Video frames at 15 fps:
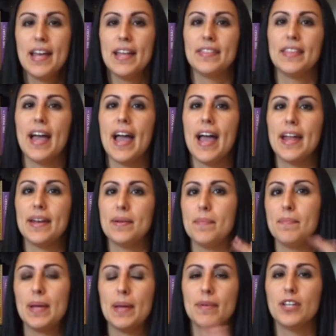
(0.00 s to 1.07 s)
then
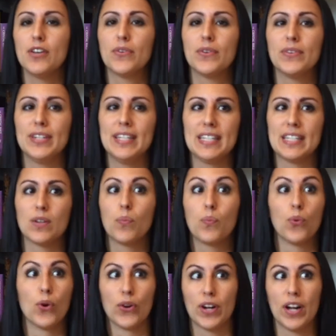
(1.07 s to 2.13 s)
maybe you don't need to
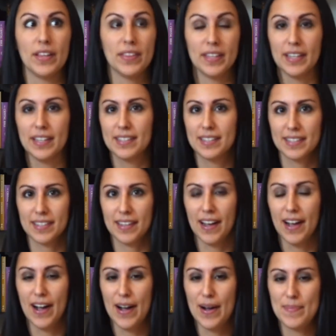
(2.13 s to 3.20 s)
work on this
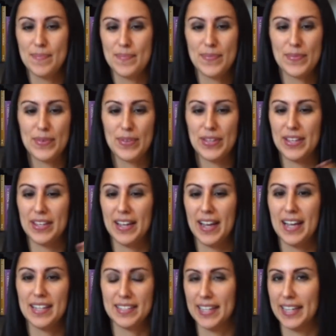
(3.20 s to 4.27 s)

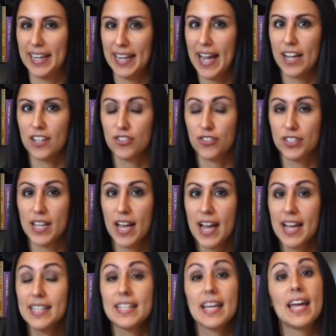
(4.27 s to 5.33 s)
as like an
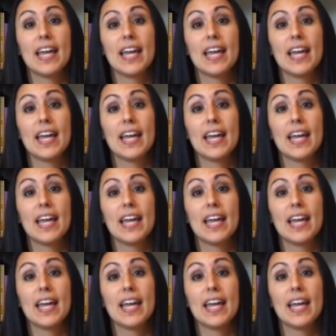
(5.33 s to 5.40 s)
exercise.